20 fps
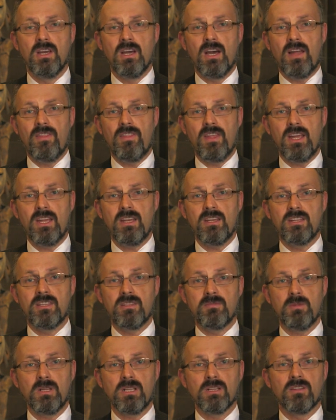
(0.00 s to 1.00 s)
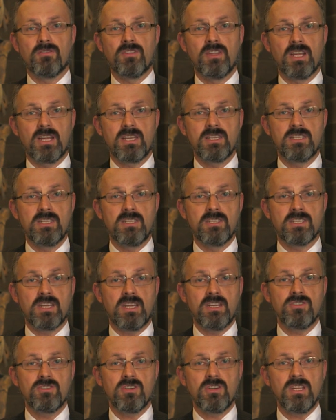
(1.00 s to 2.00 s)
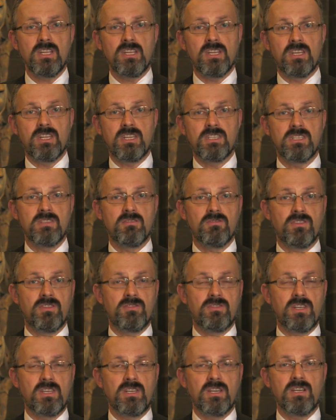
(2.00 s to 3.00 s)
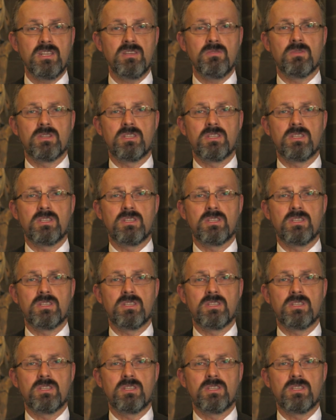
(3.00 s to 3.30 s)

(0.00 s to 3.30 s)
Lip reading: And then in the middle of the 19th century, in 1859,